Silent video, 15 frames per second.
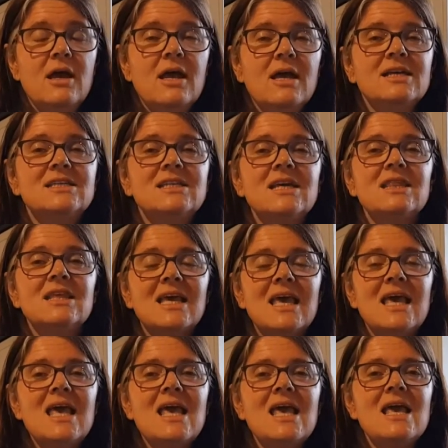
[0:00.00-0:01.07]
You see, the
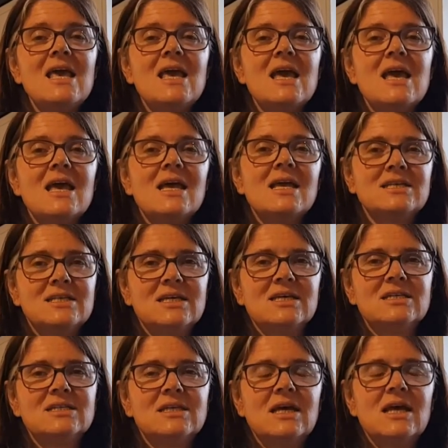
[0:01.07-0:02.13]
key is
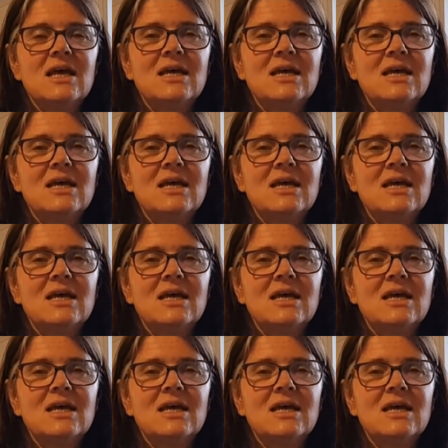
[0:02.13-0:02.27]
this,